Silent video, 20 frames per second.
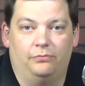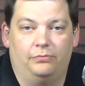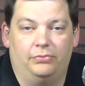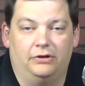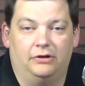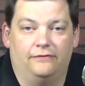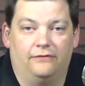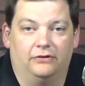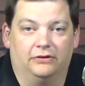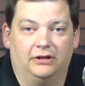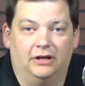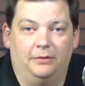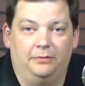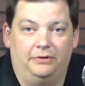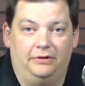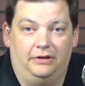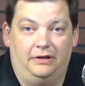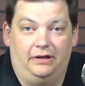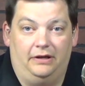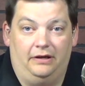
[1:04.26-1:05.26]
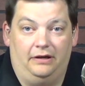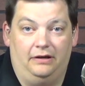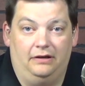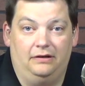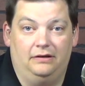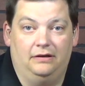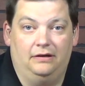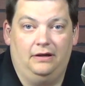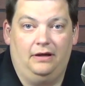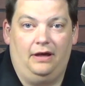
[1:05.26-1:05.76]
bit of our time today
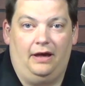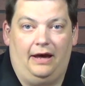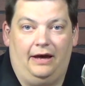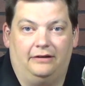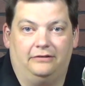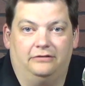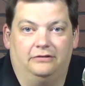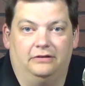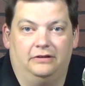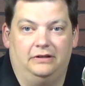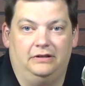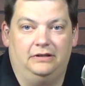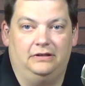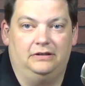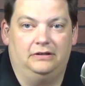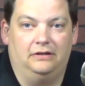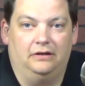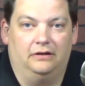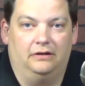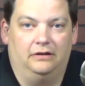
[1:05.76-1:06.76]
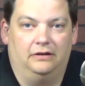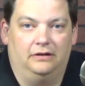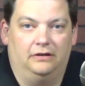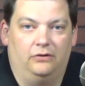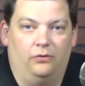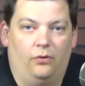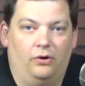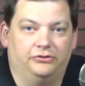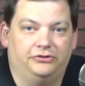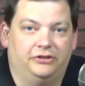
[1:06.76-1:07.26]
actually
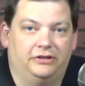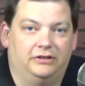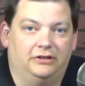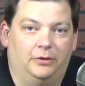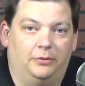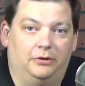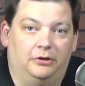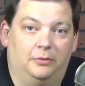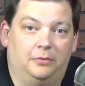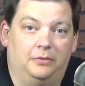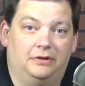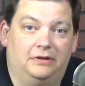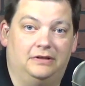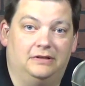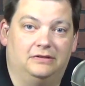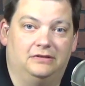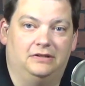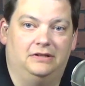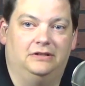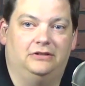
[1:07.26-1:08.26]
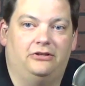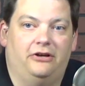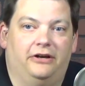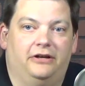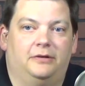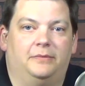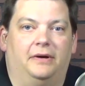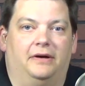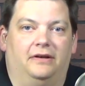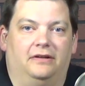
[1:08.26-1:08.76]
watching WWDC and
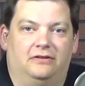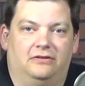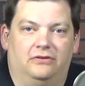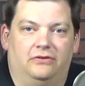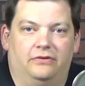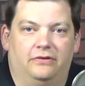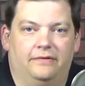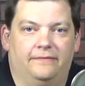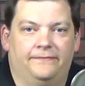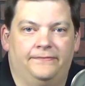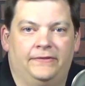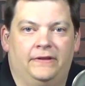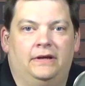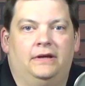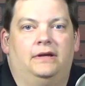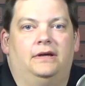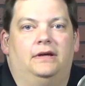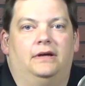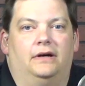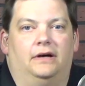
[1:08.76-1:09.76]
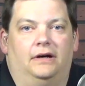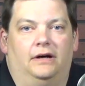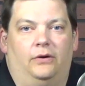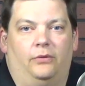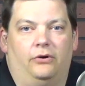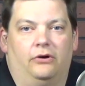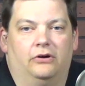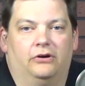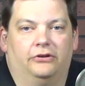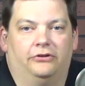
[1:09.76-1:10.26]
talking about it. So I'm
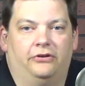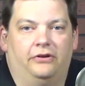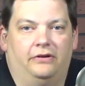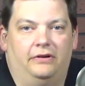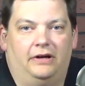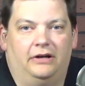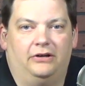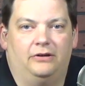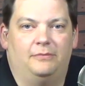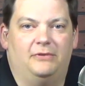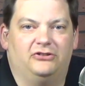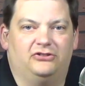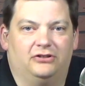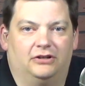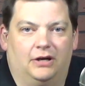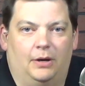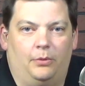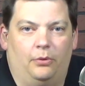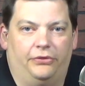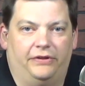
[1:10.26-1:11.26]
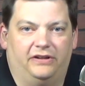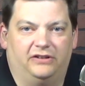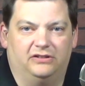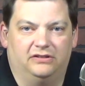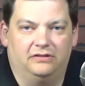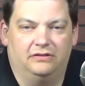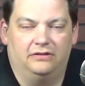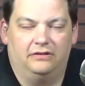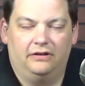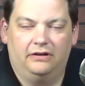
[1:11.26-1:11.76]
going to mention a couple of
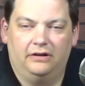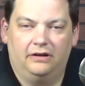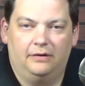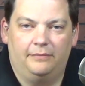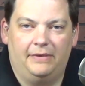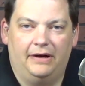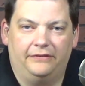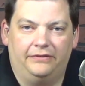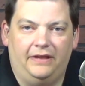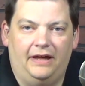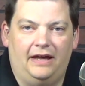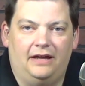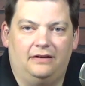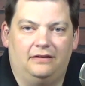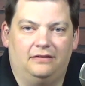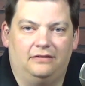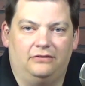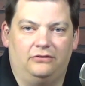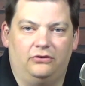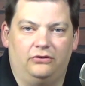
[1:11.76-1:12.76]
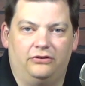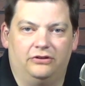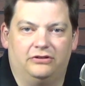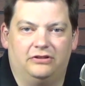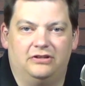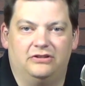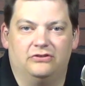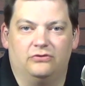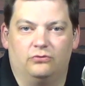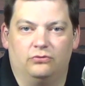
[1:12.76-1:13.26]
things about that.
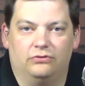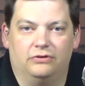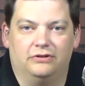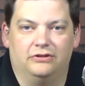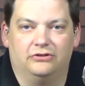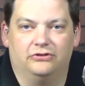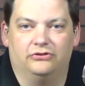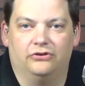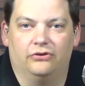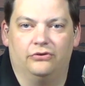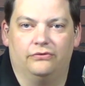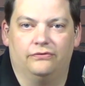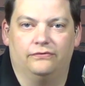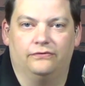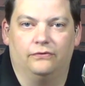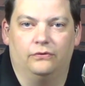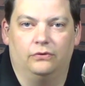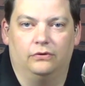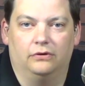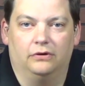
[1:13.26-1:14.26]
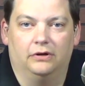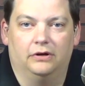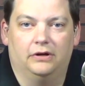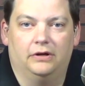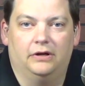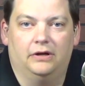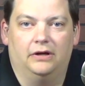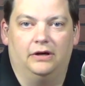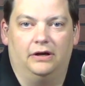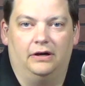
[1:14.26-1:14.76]
This isn't really the show for
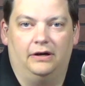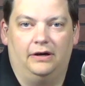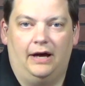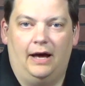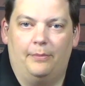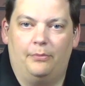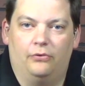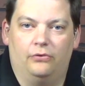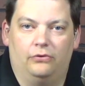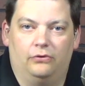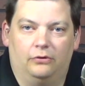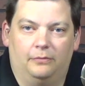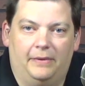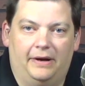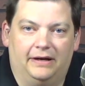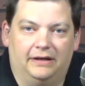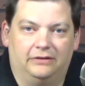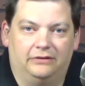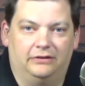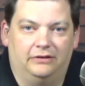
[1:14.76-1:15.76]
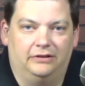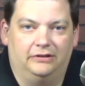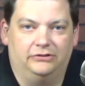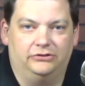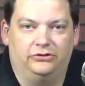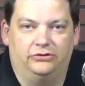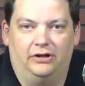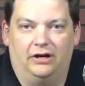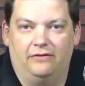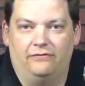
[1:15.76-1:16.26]
Apple or
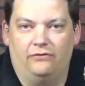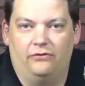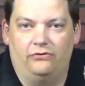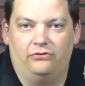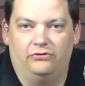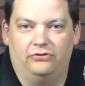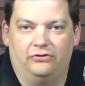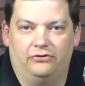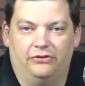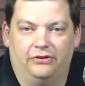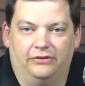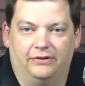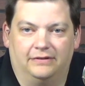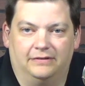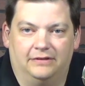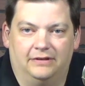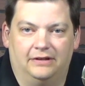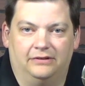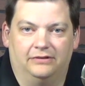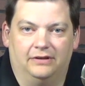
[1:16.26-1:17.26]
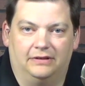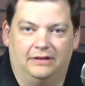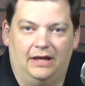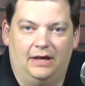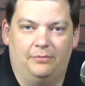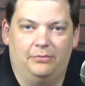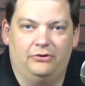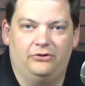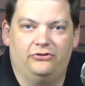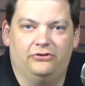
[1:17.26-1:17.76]
Macintosh or iPhone, sort of things like
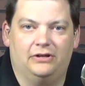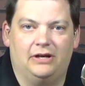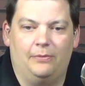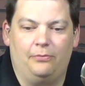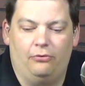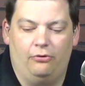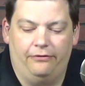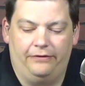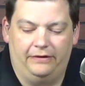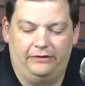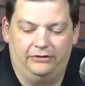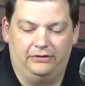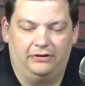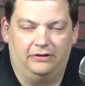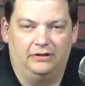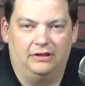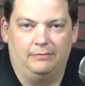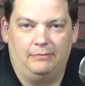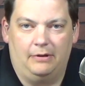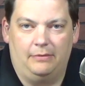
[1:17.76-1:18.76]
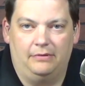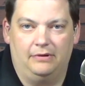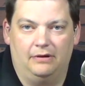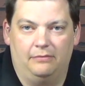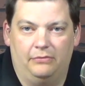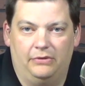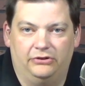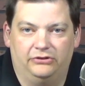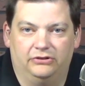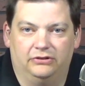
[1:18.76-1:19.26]
that. But there's a couple of things in there that maybe I'll
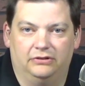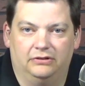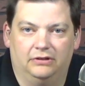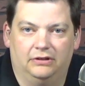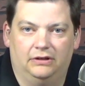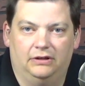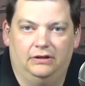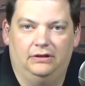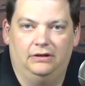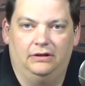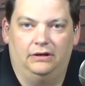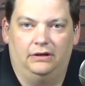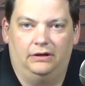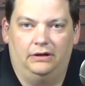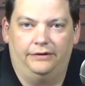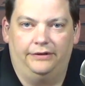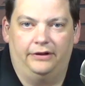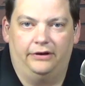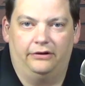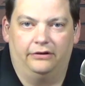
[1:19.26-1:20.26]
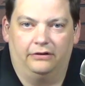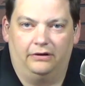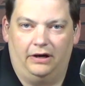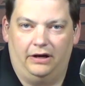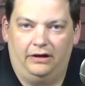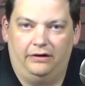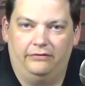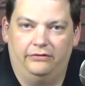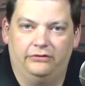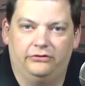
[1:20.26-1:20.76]
mention that are
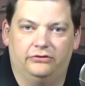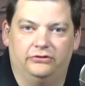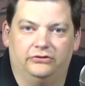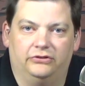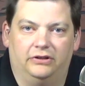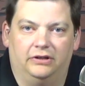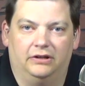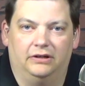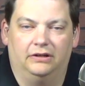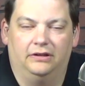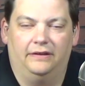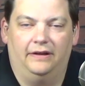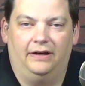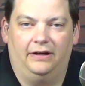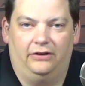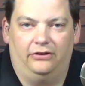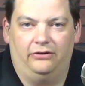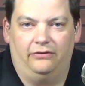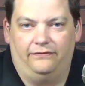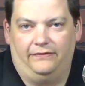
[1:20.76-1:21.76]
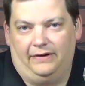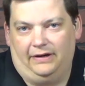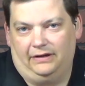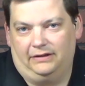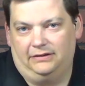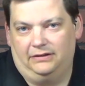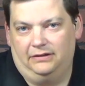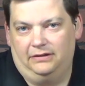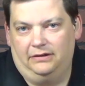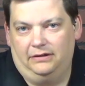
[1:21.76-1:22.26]
kind of interesting that could
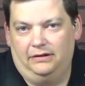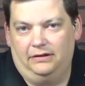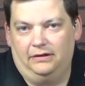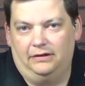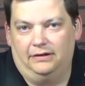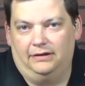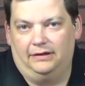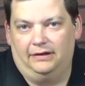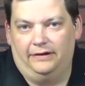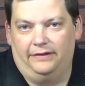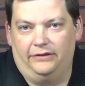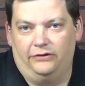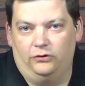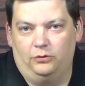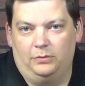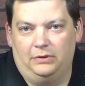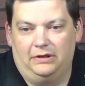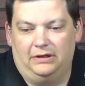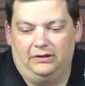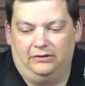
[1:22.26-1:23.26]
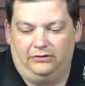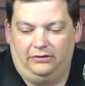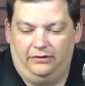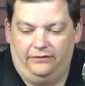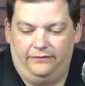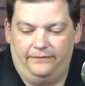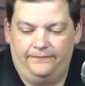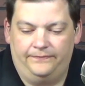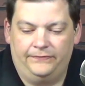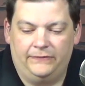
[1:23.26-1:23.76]
affect the new media
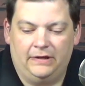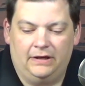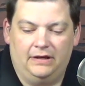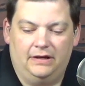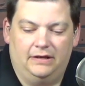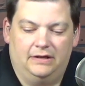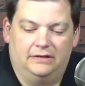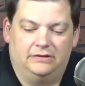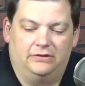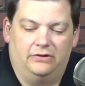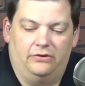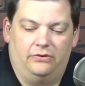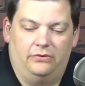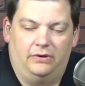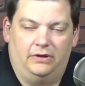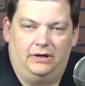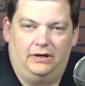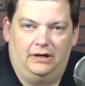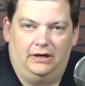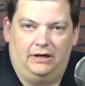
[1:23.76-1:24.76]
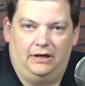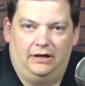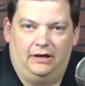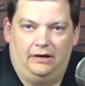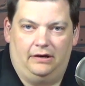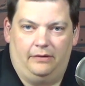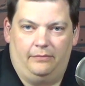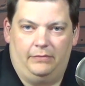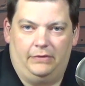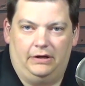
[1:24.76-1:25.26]
stuff. So
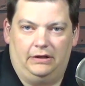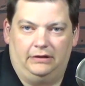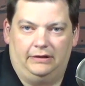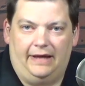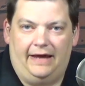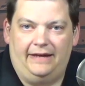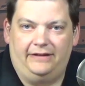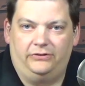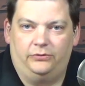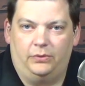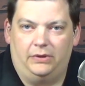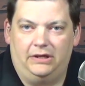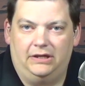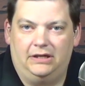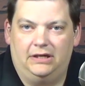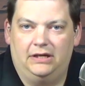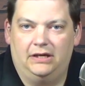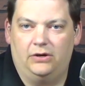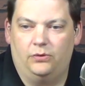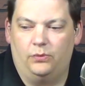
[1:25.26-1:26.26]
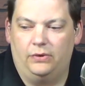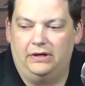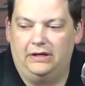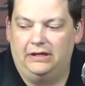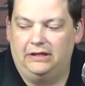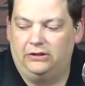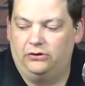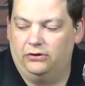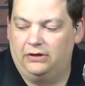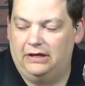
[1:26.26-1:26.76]
last week
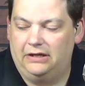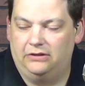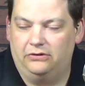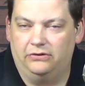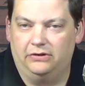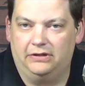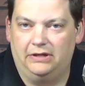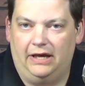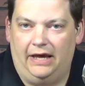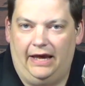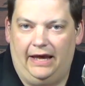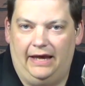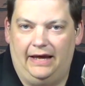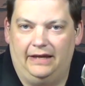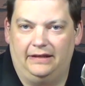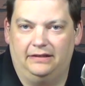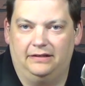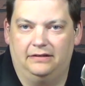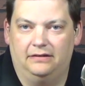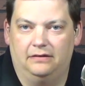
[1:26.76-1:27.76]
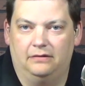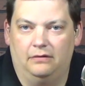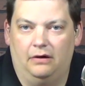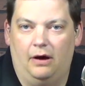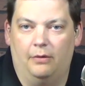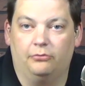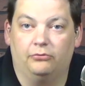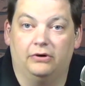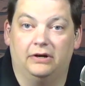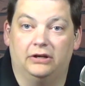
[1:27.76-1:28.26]
we took a look at
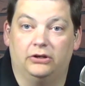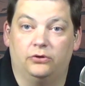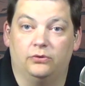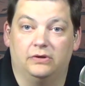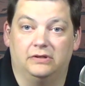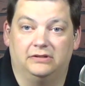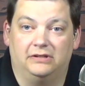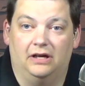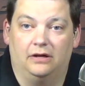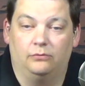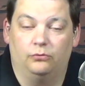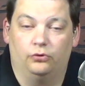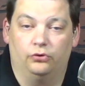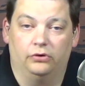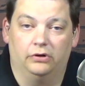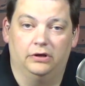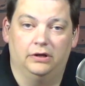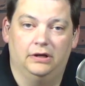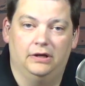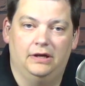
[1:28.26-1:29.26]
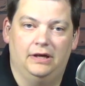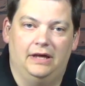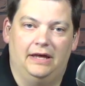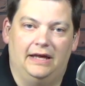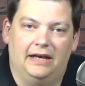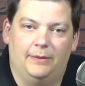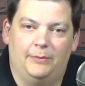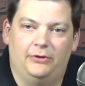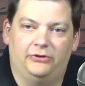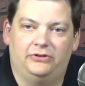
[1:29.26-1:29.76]
upgrading to a soundboard,
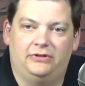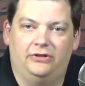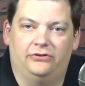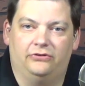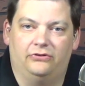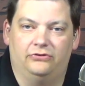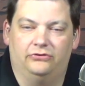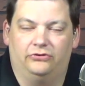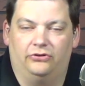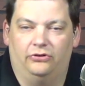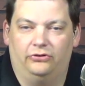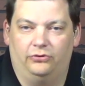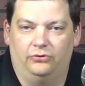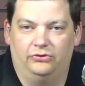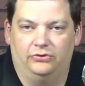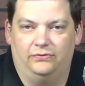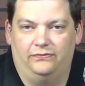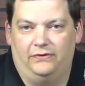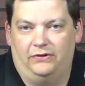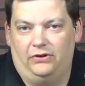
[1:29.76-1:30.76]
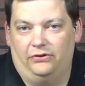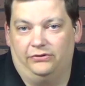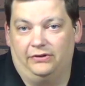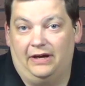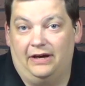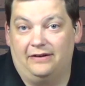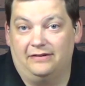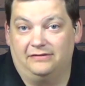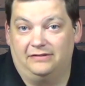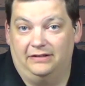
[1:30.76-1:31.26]
and I mentioned I was going to start doing some videos on
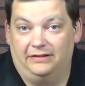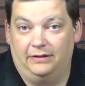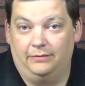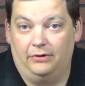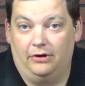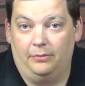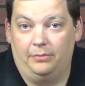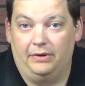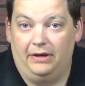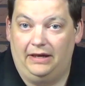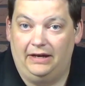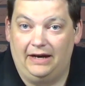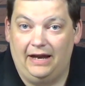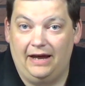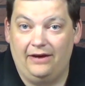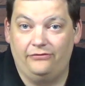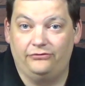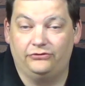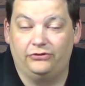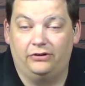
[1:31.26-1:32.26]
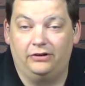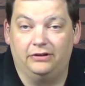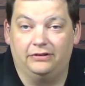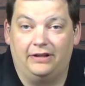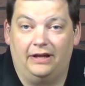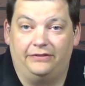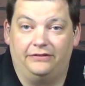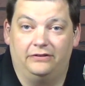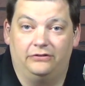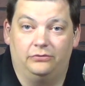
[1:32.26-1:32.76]
how to set them up, and I have started
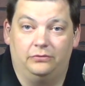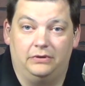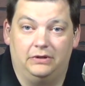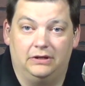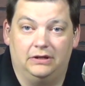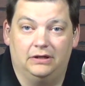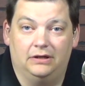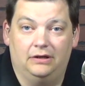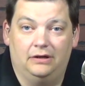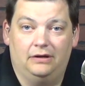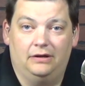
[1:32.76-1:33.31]
that this week.